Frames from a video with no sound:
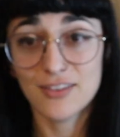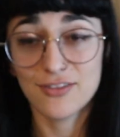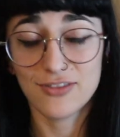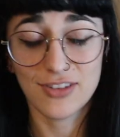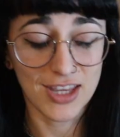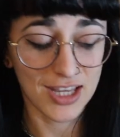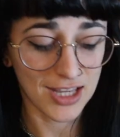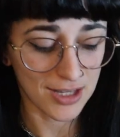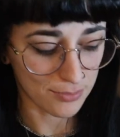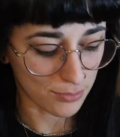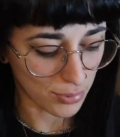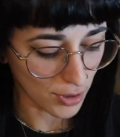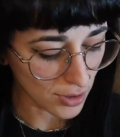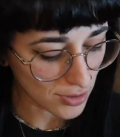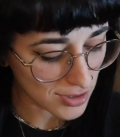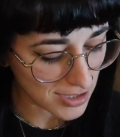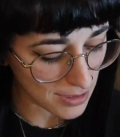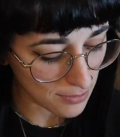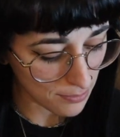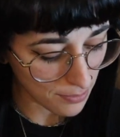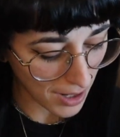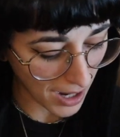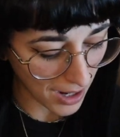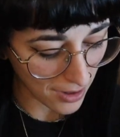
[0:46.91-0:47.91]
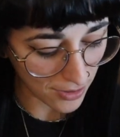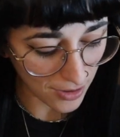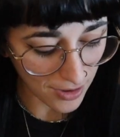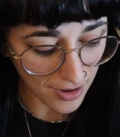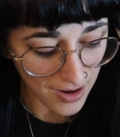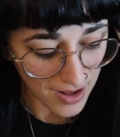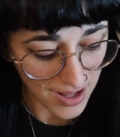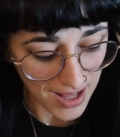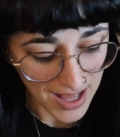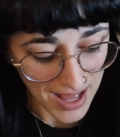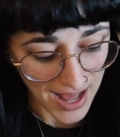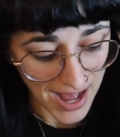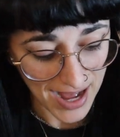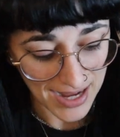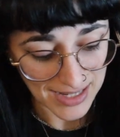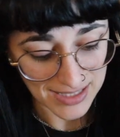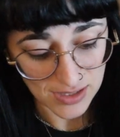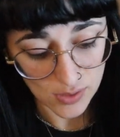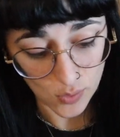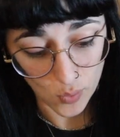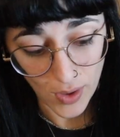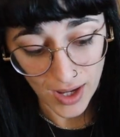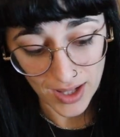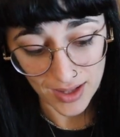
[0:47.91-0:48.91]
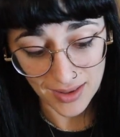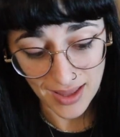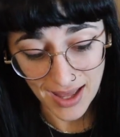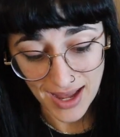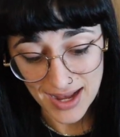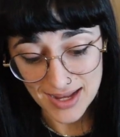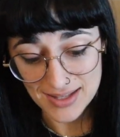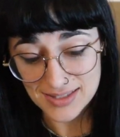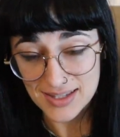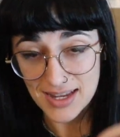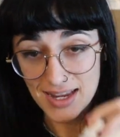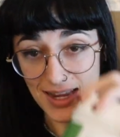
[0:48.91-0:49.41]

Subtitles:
vegan protein powder as well as